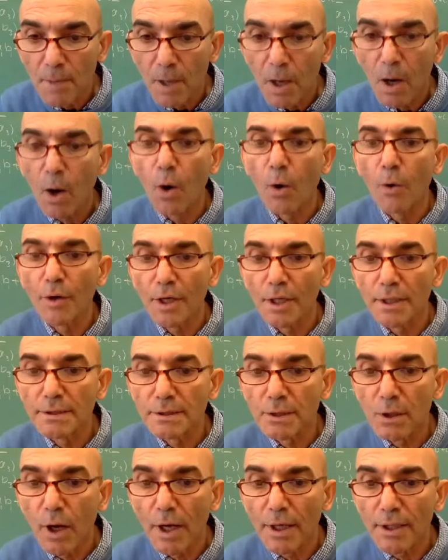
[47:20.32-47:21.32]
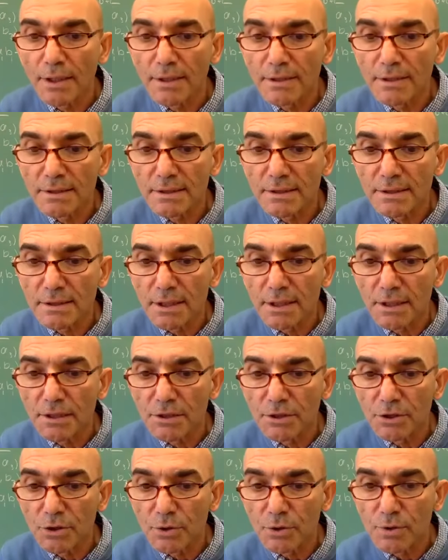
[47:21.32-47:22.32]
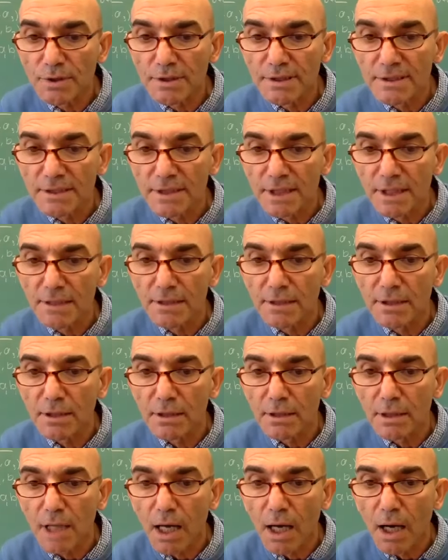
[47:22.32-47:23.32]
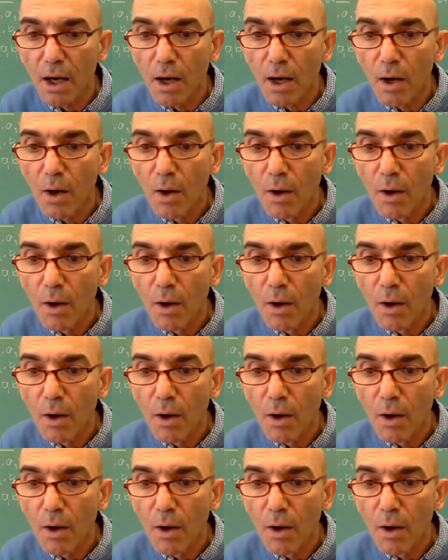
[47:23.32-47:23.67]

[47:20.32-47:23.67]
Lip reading: Okay, so I guess the issue is settled now.